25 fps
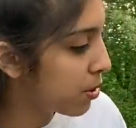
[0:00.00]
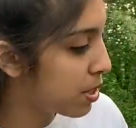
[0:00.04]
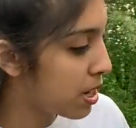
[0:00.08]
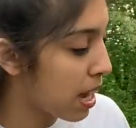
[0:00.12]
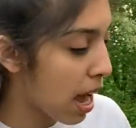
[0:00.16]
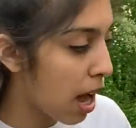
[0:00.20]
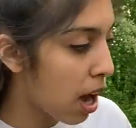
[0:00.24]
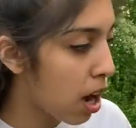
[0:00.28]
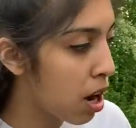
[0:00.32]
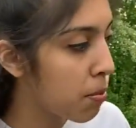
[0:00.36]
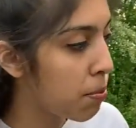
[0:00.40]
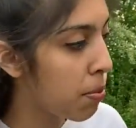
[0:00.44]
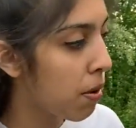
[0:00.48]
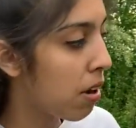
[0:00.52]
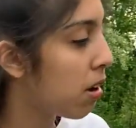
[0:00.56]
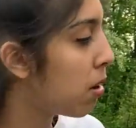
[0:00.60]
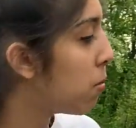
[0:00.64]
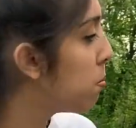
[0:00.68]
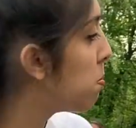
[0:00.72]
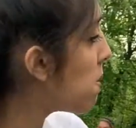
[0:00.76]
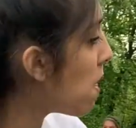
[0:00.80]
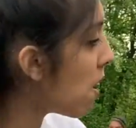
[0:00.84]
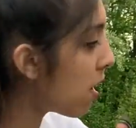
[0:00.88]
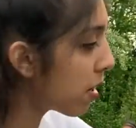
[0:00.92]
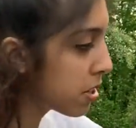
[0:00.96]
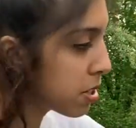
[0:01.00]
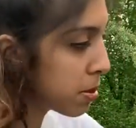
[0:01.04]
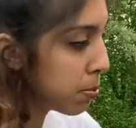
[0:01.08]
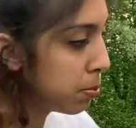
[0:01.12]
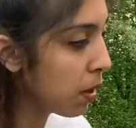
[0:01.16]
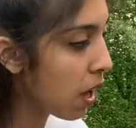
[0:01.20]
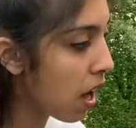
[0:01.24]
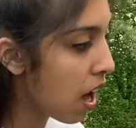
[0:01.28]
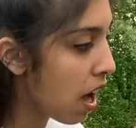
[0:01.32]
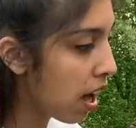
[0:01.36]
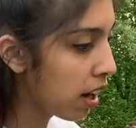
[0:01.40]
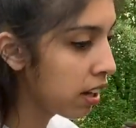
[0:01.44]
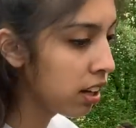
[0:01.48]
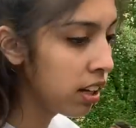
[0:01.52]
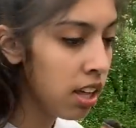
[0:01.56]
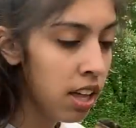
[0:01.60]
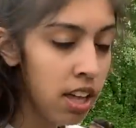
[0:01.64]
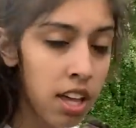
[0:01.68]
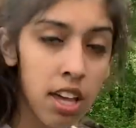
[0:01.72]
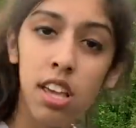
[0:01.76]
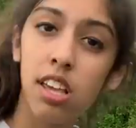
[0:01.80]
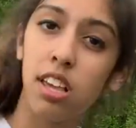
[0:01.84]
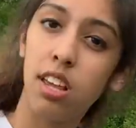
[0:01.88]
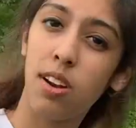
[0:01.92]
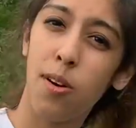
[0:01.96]
to elbow, block to block,
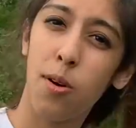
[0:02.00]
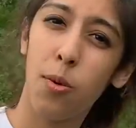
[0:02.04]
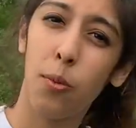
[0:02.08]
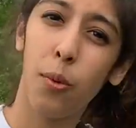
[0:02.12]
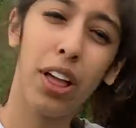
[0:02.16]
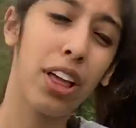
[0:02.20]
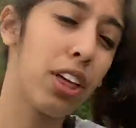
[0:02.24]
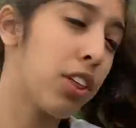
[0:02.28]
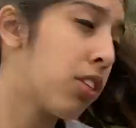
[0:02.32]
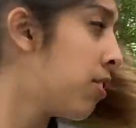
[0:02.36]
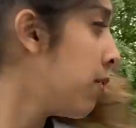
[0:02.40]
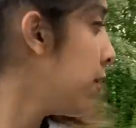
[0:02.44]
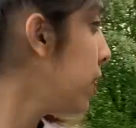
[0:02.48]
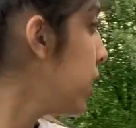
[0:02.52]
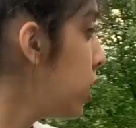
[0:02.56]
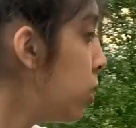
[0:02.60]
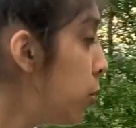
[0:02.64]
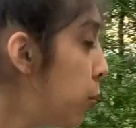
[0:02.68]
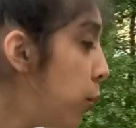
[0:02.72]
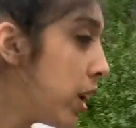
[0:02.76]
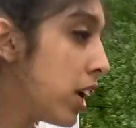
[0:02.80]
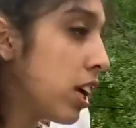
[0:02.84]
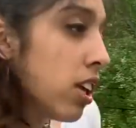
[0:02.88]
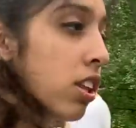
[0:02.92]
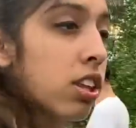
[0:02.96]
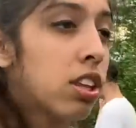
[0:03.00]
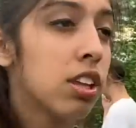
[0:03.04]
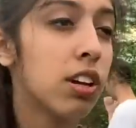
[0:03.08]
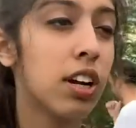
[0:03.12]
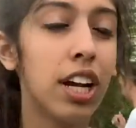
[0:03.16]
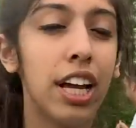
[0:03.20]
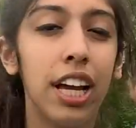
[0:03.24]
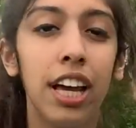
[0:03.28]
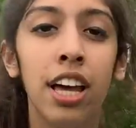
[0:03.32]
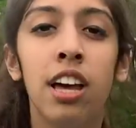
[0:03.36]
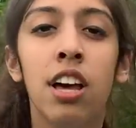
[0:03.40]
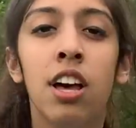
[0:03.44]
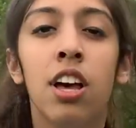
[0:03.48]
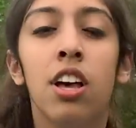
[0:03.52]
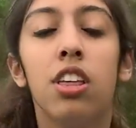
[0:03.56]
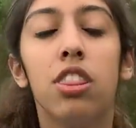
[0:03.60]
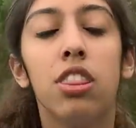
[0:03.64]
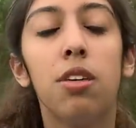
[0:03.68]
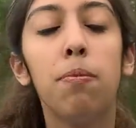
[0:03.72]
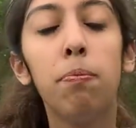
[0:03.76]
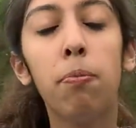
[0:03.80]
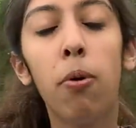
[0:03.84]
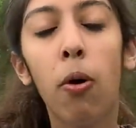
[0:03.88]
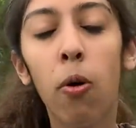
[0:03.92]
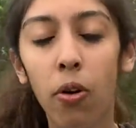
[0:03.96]
you know, wing 3 to wing 3.
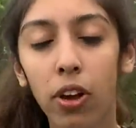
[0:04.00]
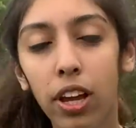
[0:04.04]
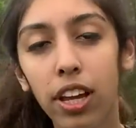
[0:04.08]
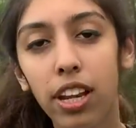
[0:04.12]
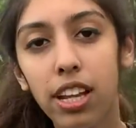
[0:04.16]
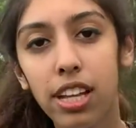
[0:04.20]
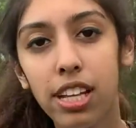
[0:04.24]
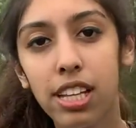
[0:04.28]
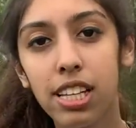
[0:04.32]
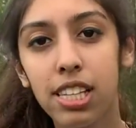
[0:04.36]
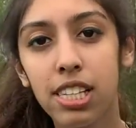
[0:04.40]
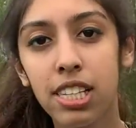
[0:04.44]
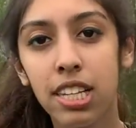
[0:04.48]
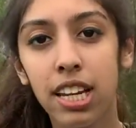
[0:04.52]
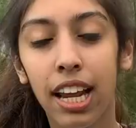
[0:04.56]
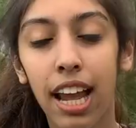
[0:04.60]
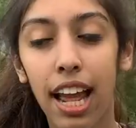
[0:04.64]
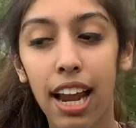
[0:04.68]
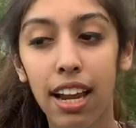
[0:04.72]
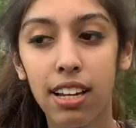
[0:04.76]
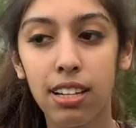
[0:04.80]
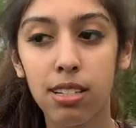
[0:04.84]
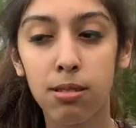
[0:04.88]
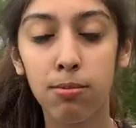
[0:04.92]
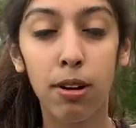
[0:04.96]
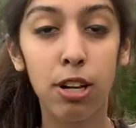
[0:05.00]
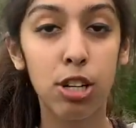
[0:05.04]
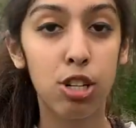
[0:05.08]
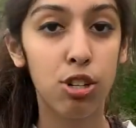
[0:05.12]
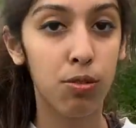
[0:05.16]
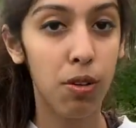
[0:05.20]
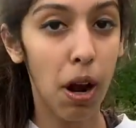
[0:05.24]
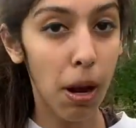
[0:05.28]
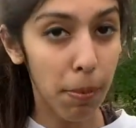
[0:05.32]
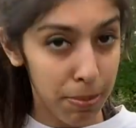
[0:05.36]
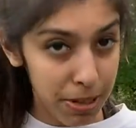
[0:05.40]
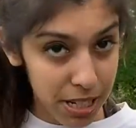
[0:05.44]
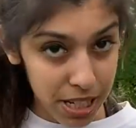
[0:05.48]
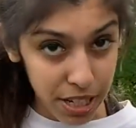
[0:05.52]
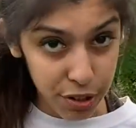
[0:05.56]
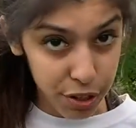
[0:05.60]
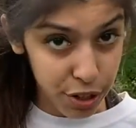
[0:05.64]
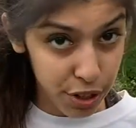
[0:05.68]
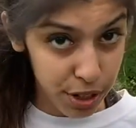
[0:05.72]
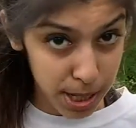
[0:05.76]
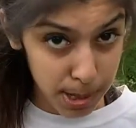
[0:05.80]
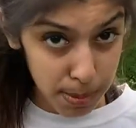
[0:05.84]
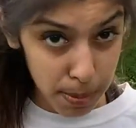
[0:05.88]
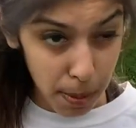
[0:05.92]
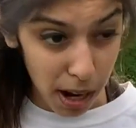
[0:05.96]
The point is to get as much
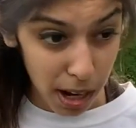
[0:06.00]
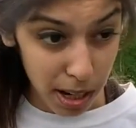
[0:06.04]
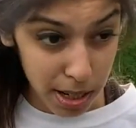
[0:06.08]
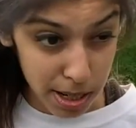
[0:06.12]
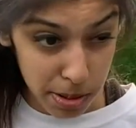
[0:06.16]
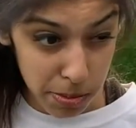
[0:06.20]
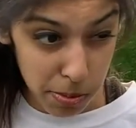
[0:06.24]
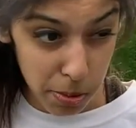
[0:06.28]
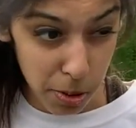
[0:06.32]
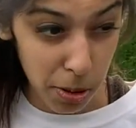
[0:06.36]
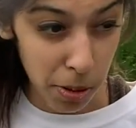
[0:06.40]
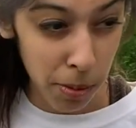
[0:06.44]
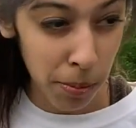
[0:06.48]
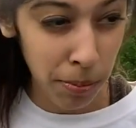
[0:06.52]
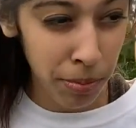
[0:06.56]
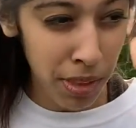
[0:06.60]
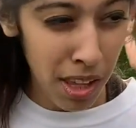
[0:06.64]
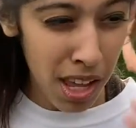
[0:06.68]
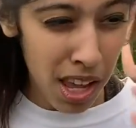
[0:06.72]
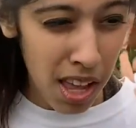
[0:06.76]
repetition as possible